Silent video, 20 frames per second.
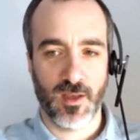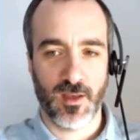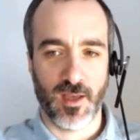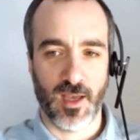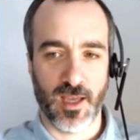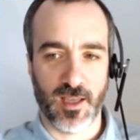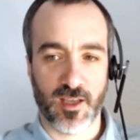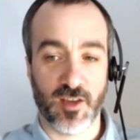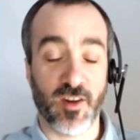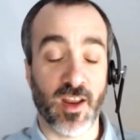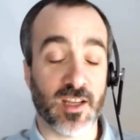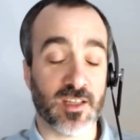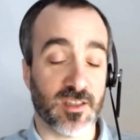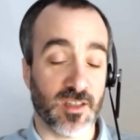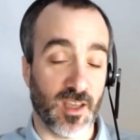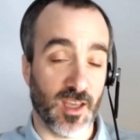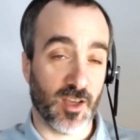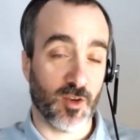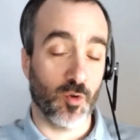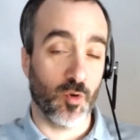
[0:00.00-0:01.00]
the correct
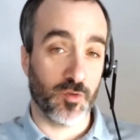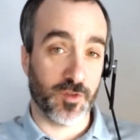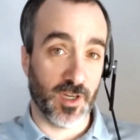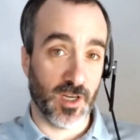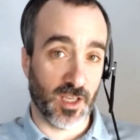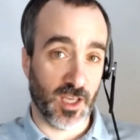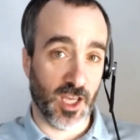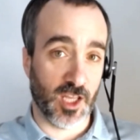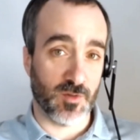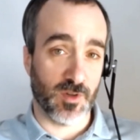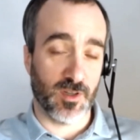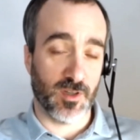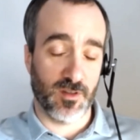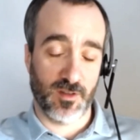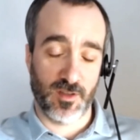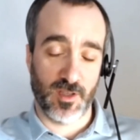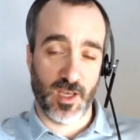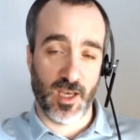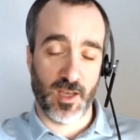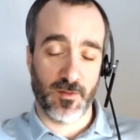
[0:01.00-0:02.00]
stakeholder engagement
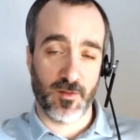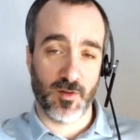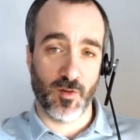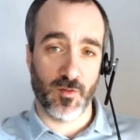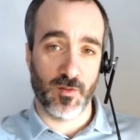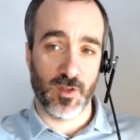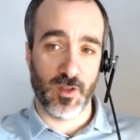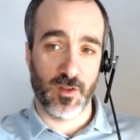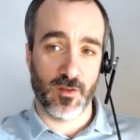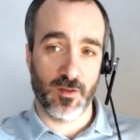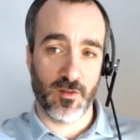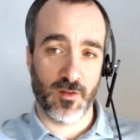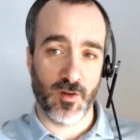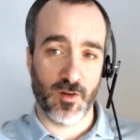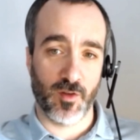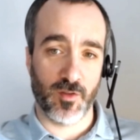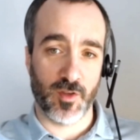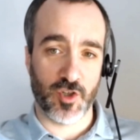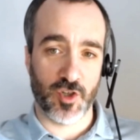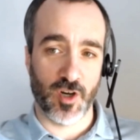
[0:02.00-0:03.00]
throughout
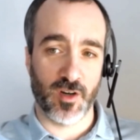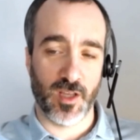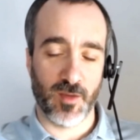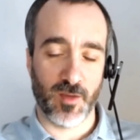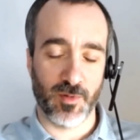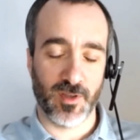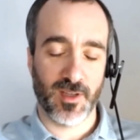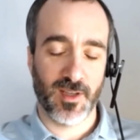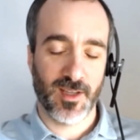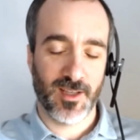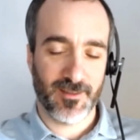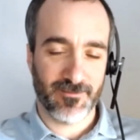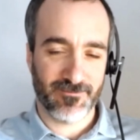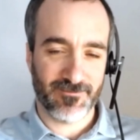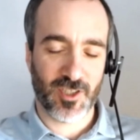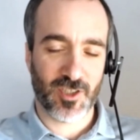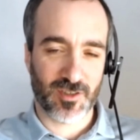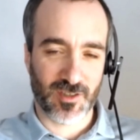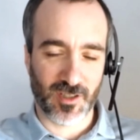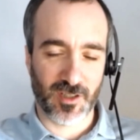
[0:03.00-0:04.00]
the journey, but
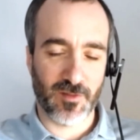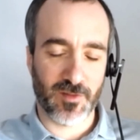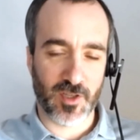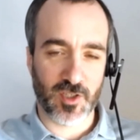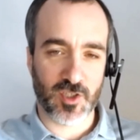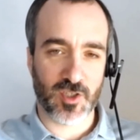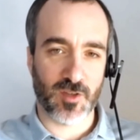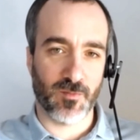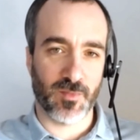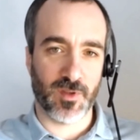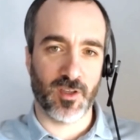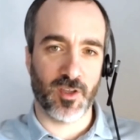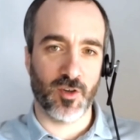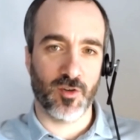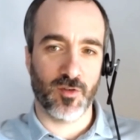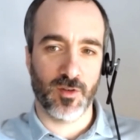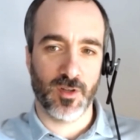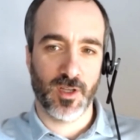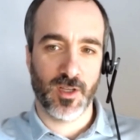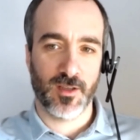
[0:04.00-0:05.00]
just delivering something, you
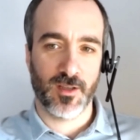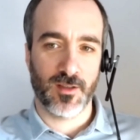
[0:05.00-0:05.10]
know,